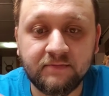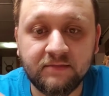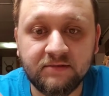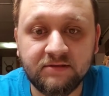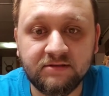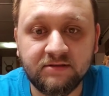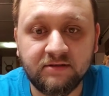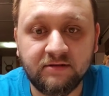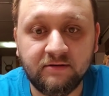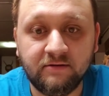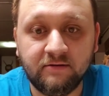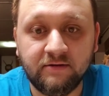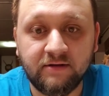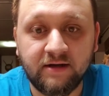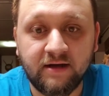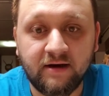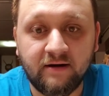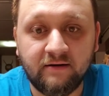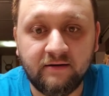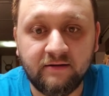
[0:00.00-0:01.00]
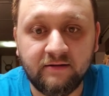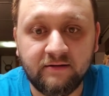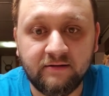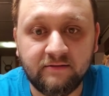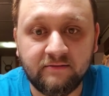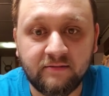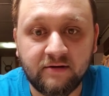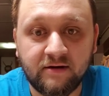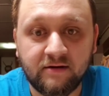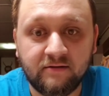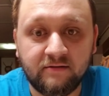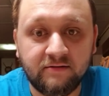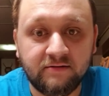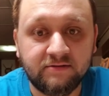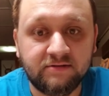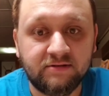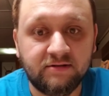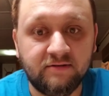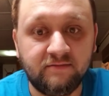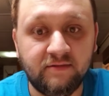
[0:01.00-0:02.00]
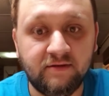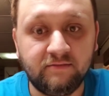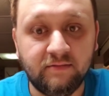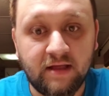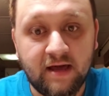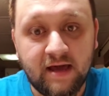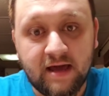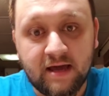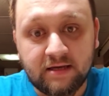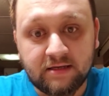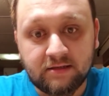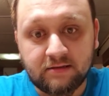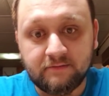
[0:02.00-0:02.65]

It's gonna go down and then around, and it's gonna be black.